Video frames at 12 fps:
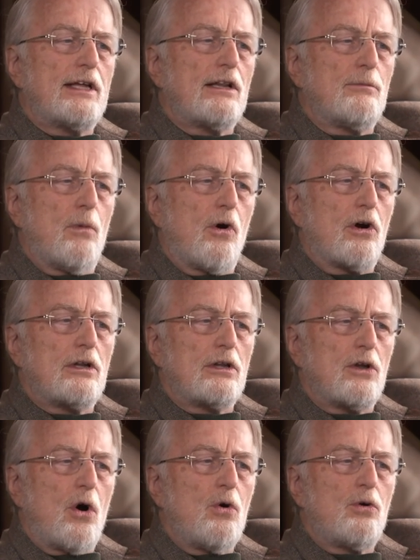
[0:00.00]
more
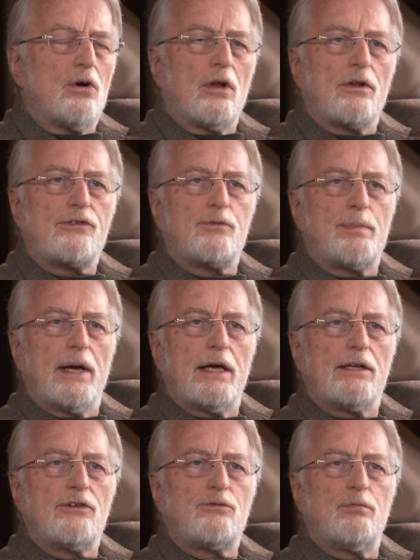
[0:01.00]
local
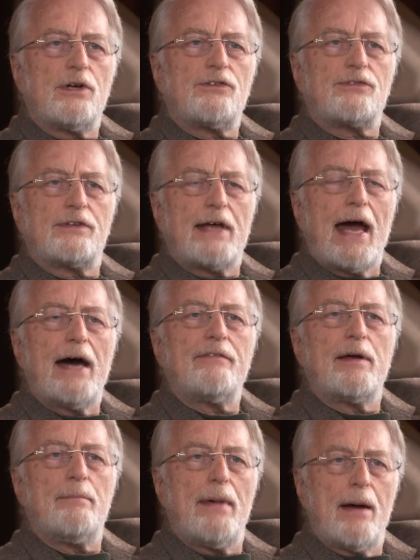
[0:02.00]
spins, which have
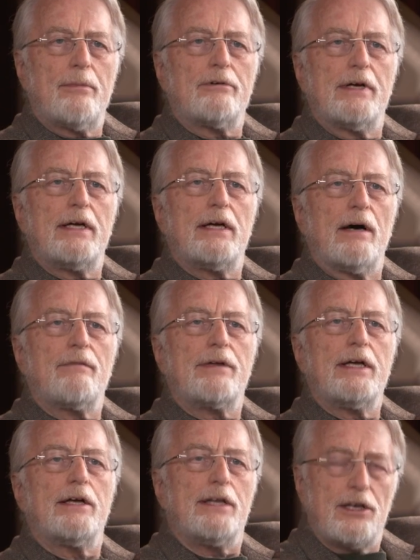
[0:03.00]
a memory of
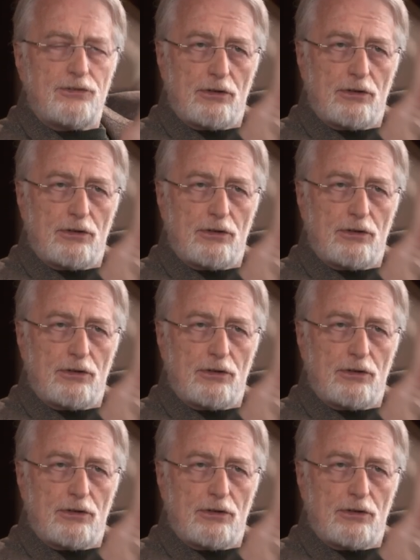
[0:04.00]
the initial